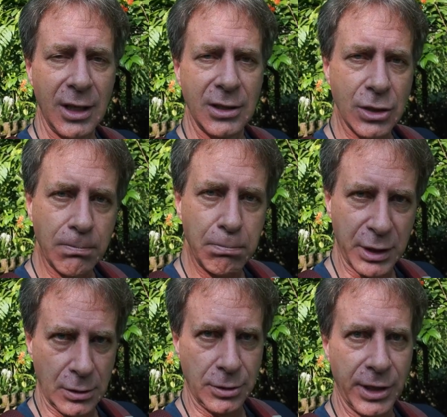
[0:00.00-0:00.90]
to
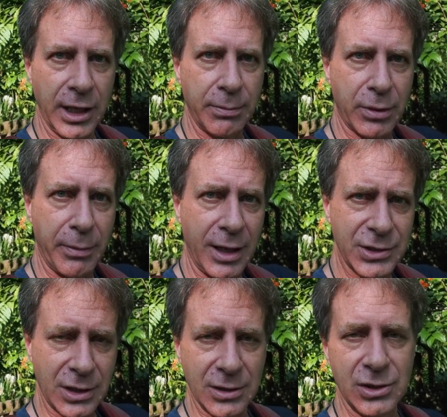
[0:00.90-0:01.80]
build a
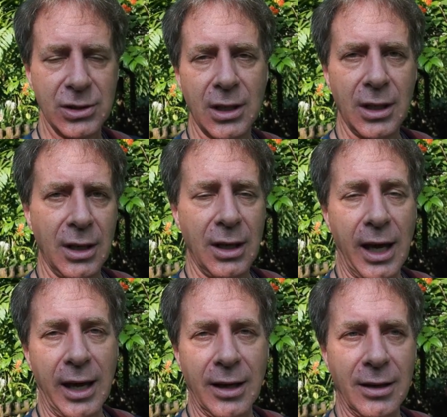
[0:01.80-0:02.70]
proboscis.
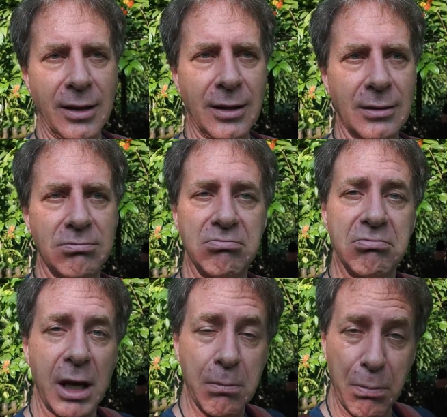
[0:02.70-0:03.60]
And
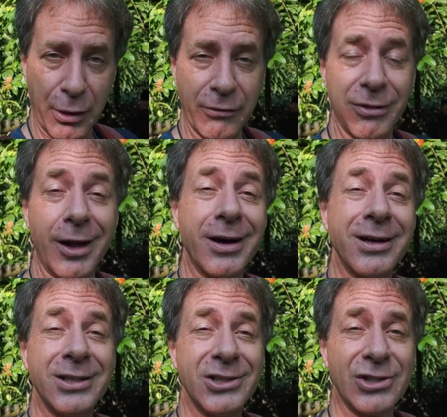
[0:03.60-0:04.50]
a butterfly
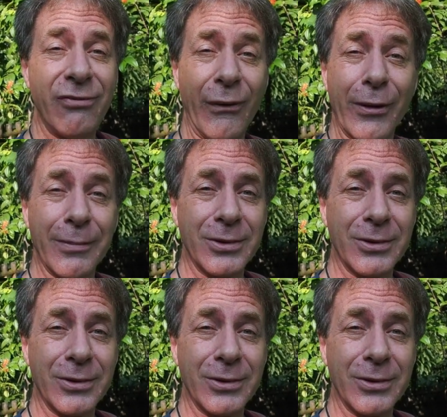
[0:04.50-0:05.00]
is formed.